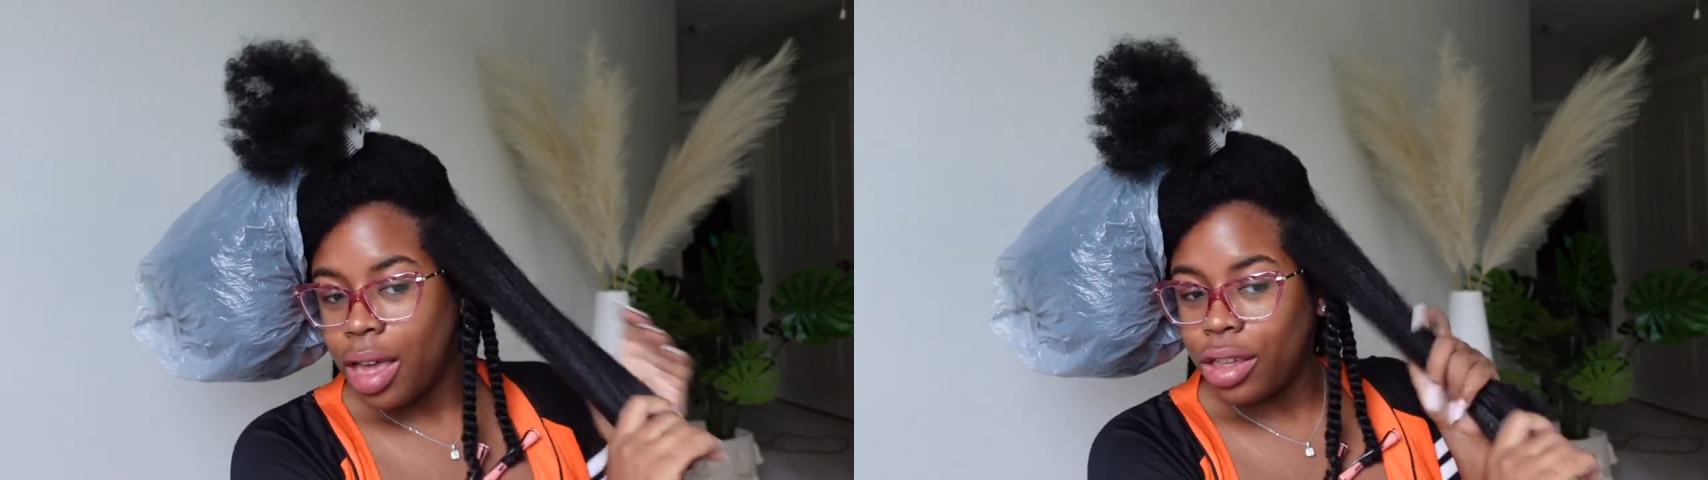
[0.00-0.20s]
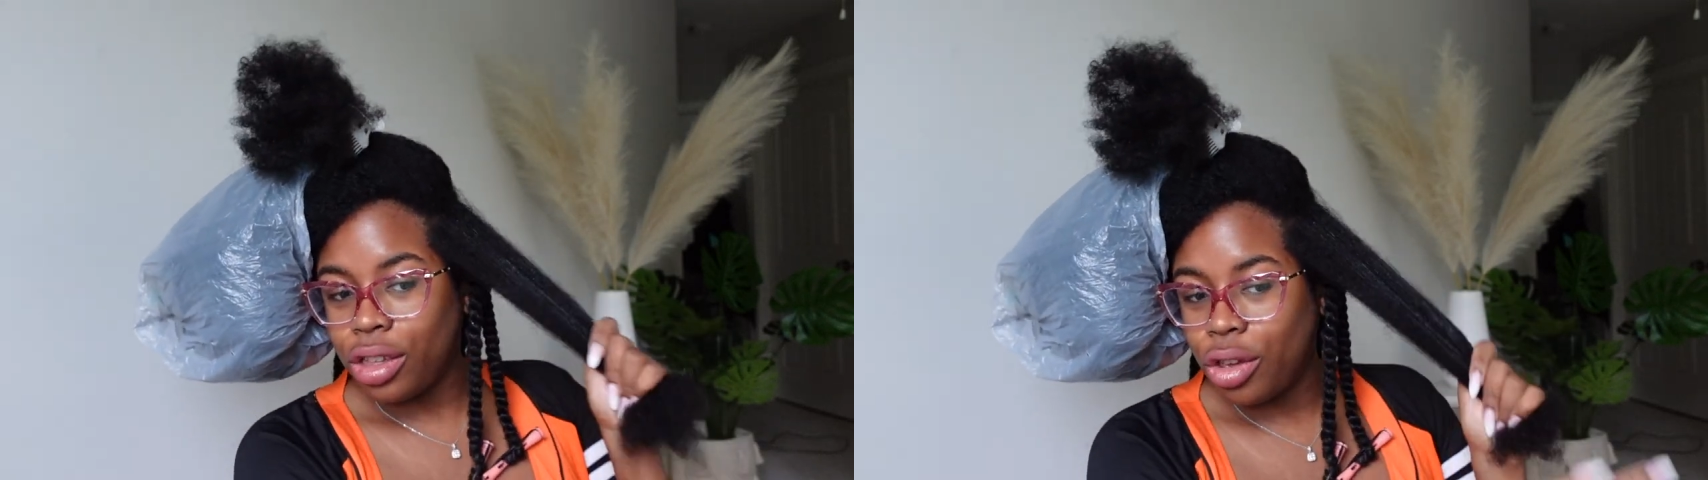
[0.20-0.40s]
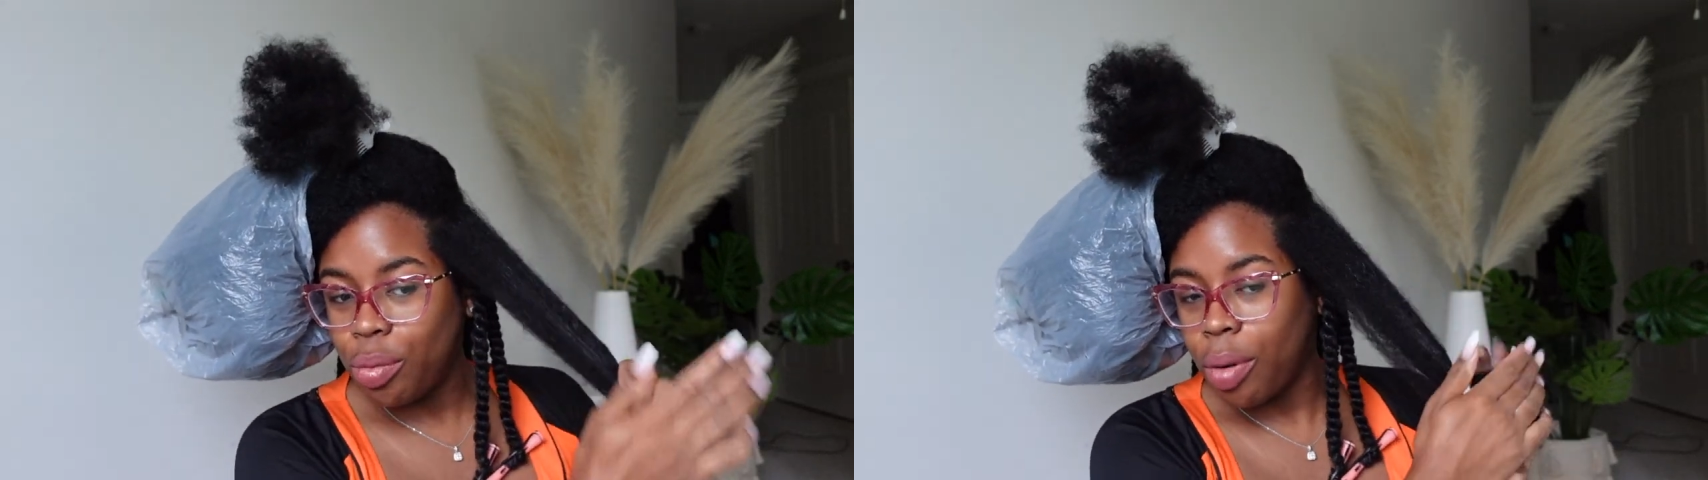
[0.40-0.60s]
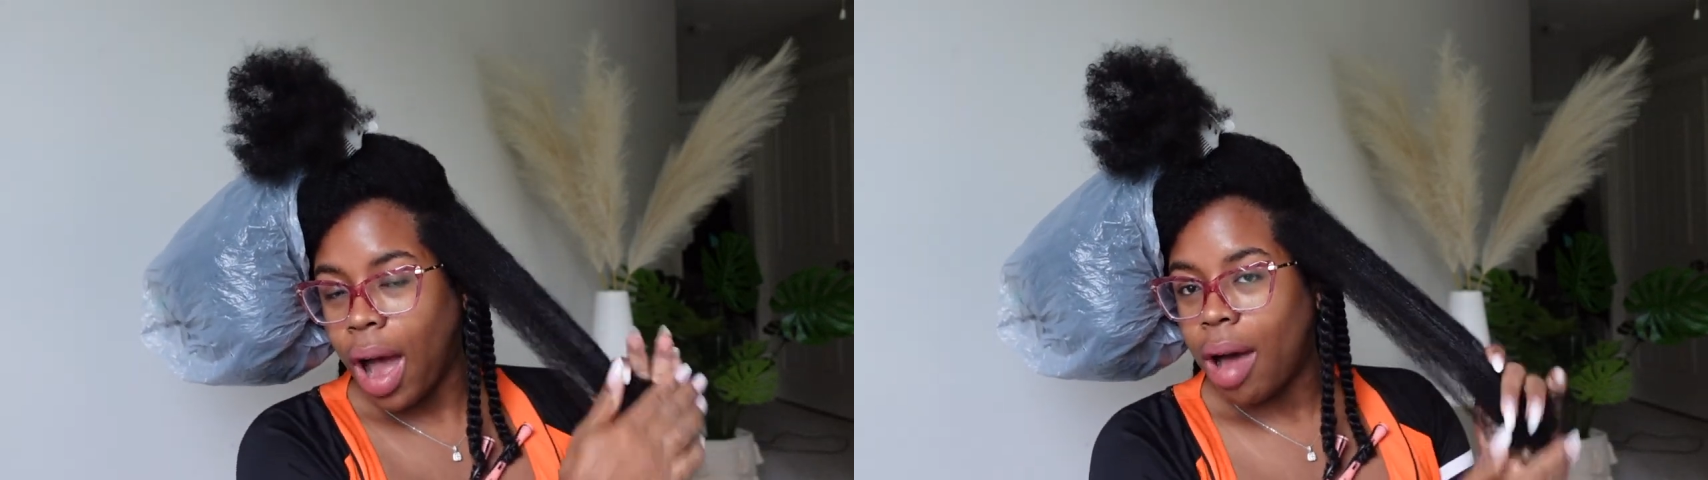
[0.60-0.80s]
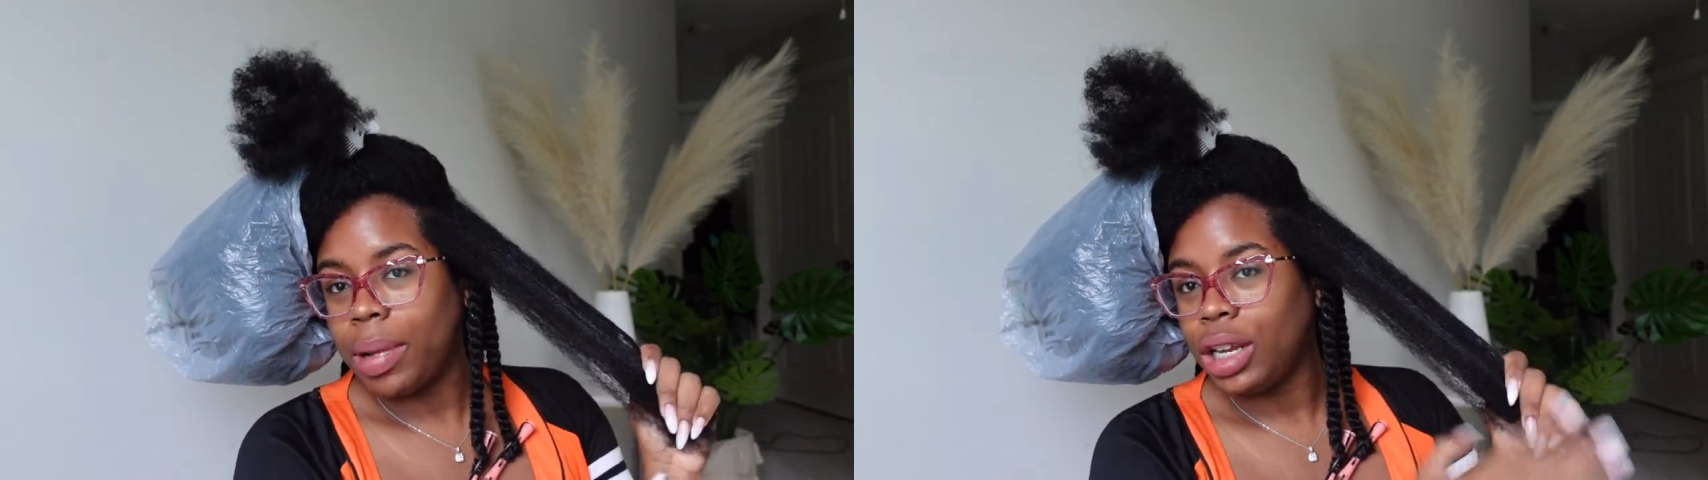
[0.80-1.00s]
You
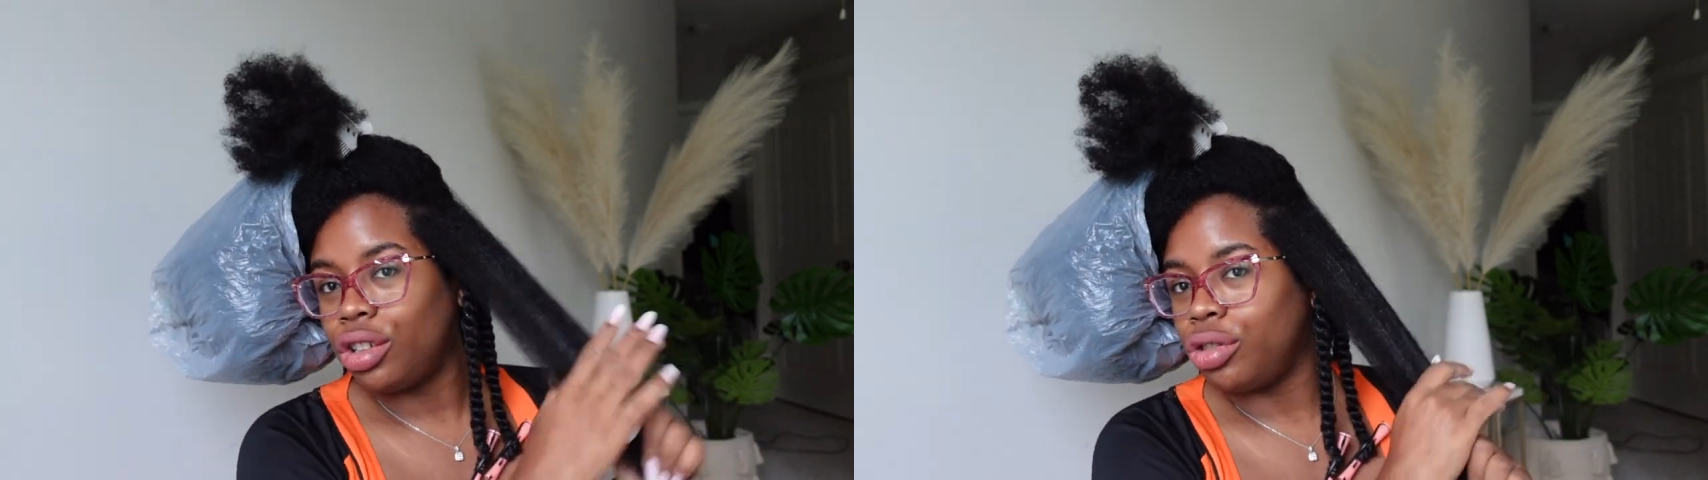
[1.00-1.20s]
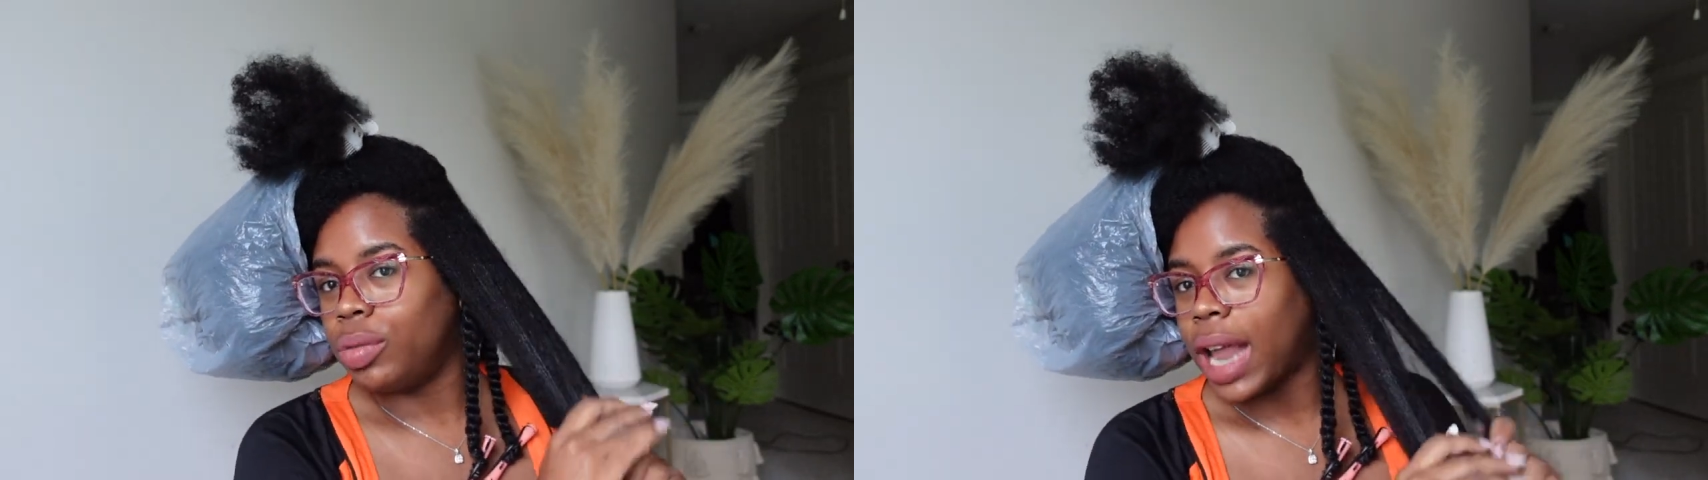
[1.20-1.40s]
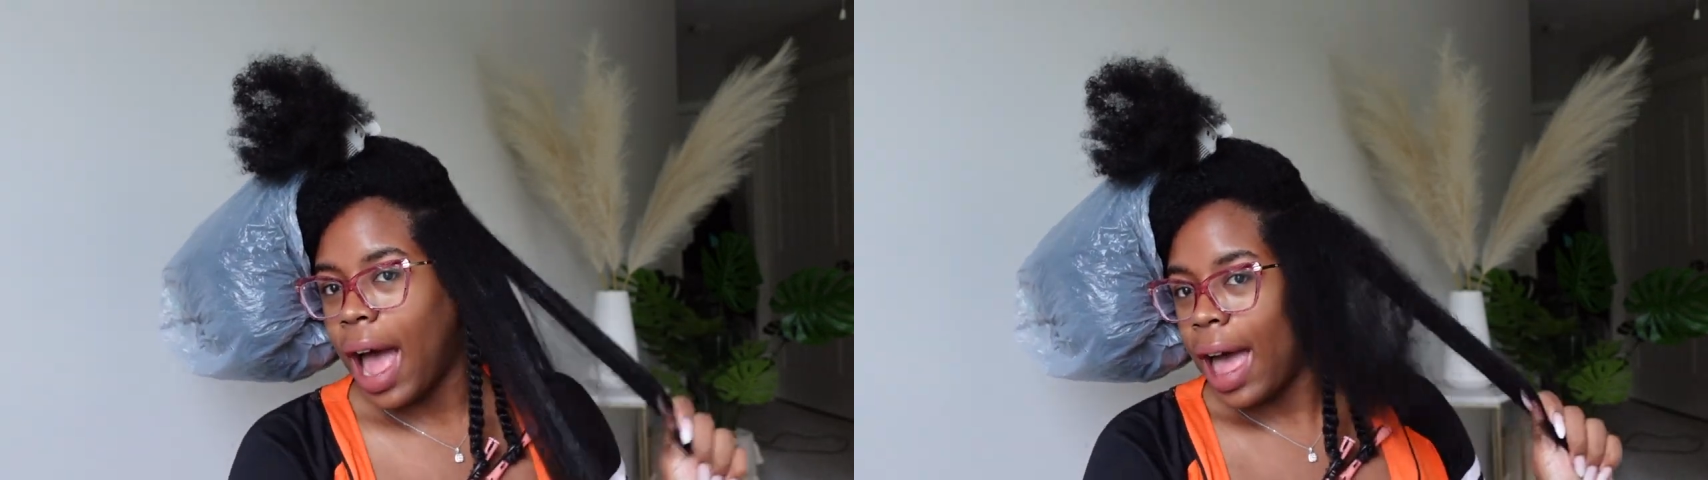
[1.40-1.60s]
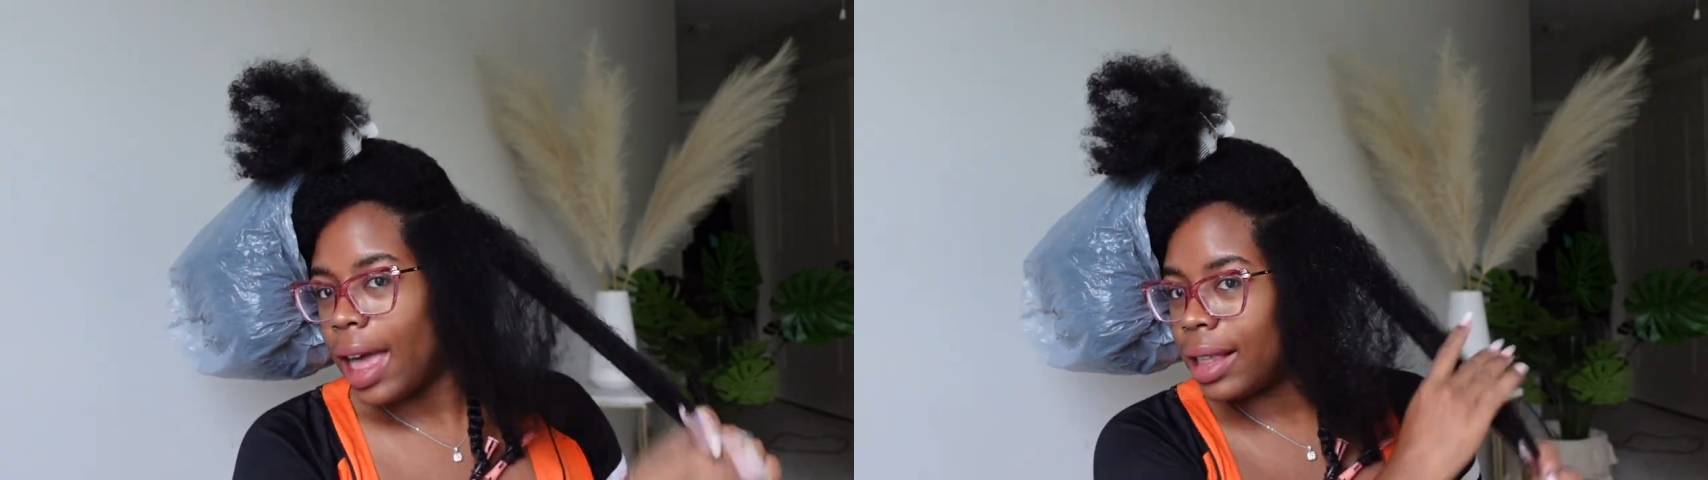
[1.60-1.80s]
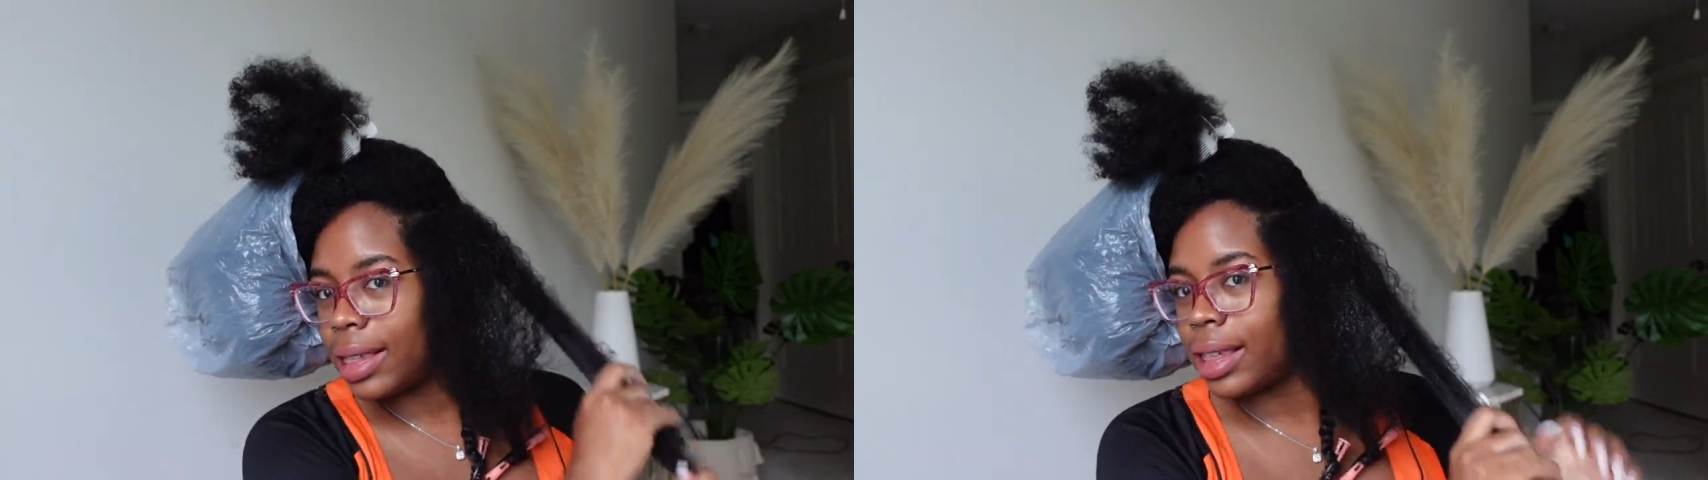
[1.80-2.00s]
probably do
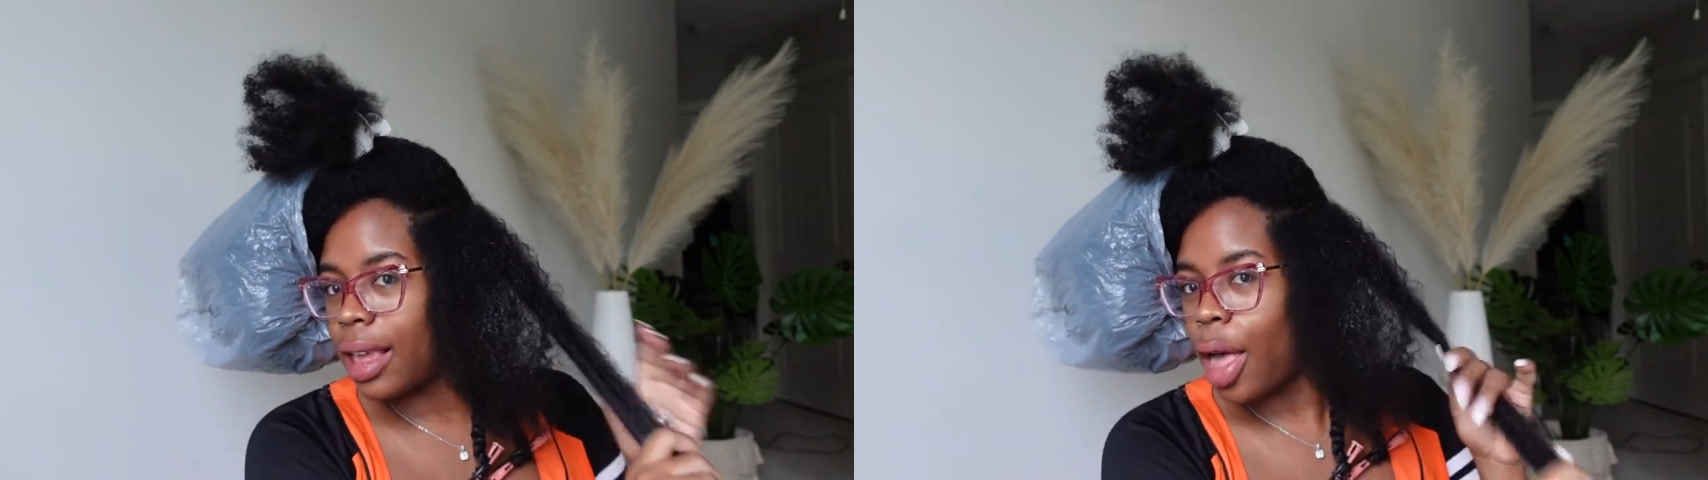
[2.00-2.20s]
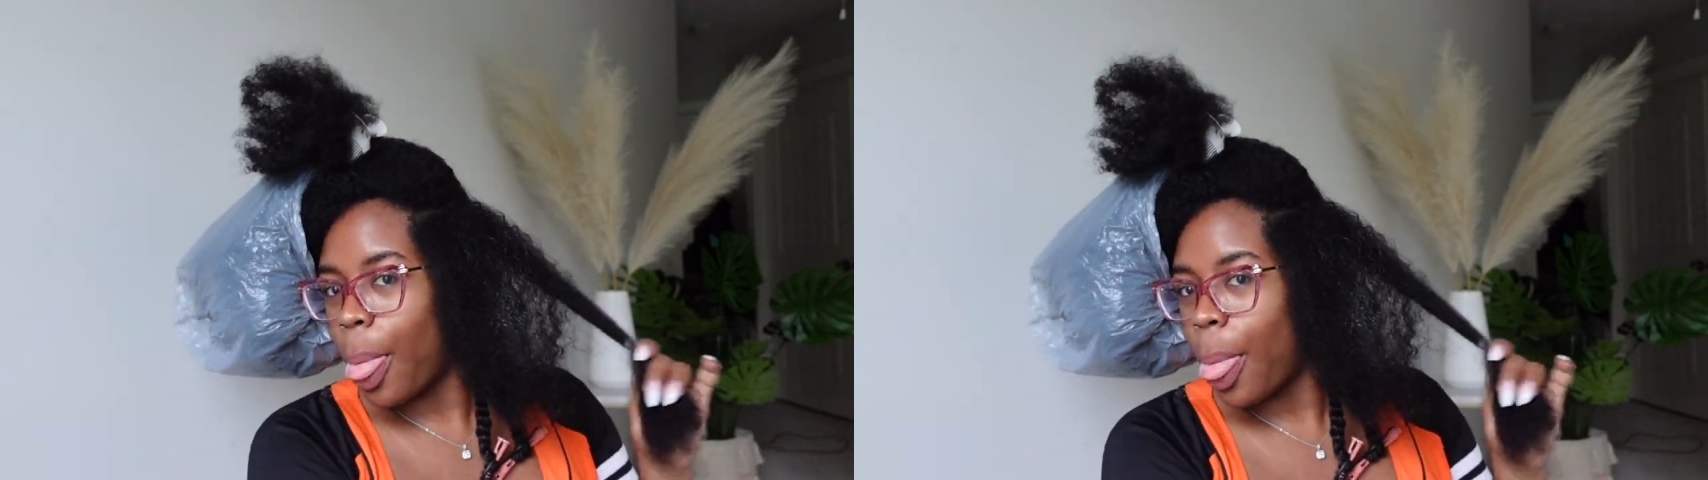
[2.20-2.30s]
not,